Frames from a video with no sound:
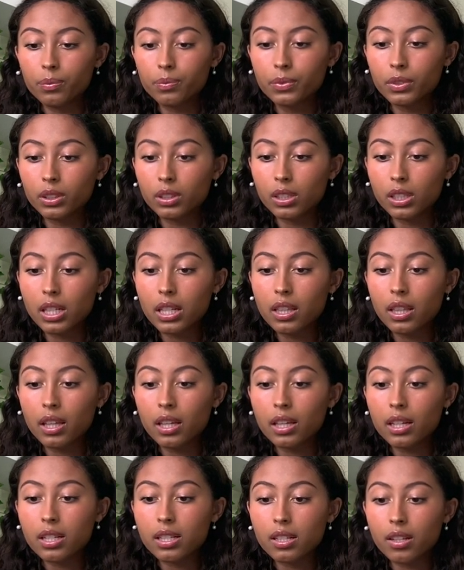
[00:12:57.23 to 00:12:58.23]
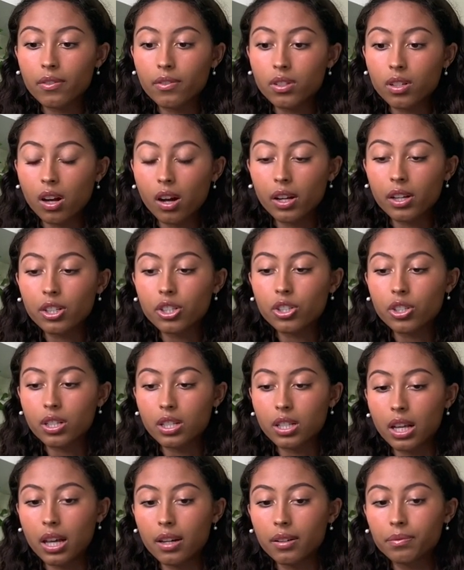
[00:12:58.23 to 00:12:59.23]
learning that it is of Scottish
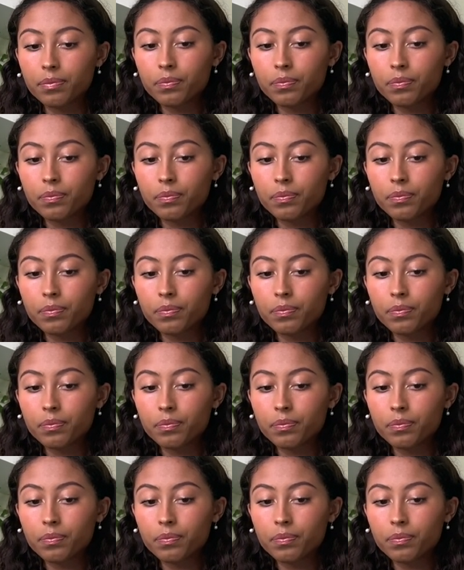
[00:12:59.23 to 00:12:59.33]
descent.